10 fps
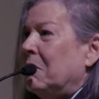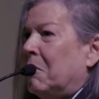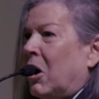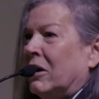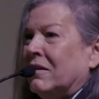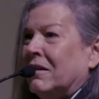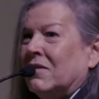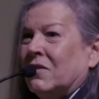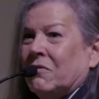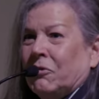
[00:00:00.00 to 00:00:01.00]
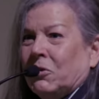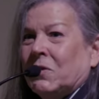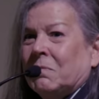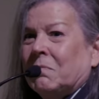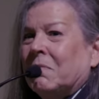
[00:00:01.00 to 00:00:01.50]
Martin is the
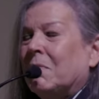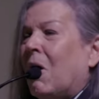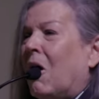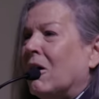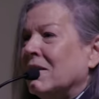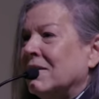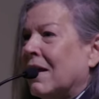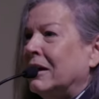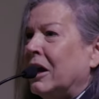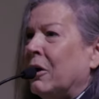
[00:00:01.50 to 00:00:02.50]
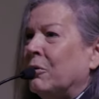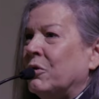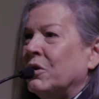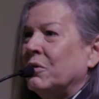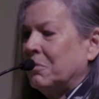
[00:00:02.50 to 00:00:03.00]
first artist I know
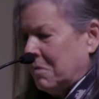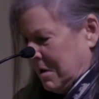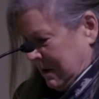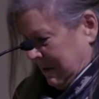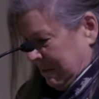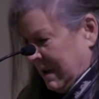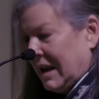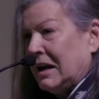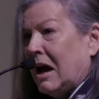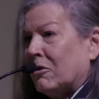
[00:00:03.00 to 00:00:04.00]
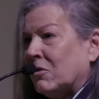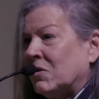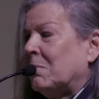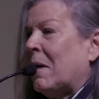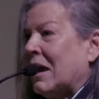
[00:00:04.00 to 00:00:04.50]
to paint outer
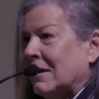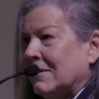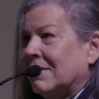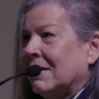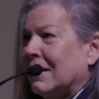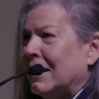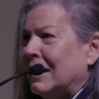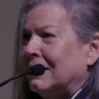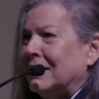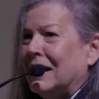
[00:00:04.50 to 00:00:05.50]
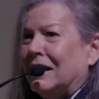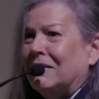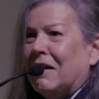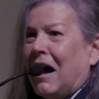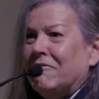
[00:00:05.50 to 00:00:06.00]
space, and uh,
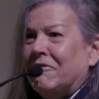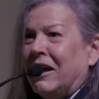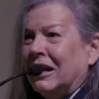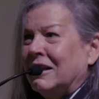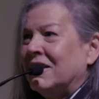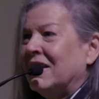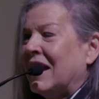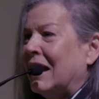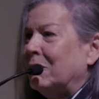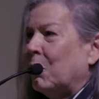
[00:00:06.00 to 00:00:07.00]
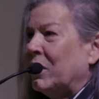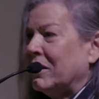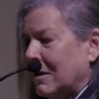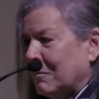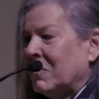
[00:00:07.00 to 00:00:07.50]
I fell into that
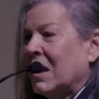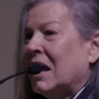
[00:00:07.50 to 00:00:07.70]
with him.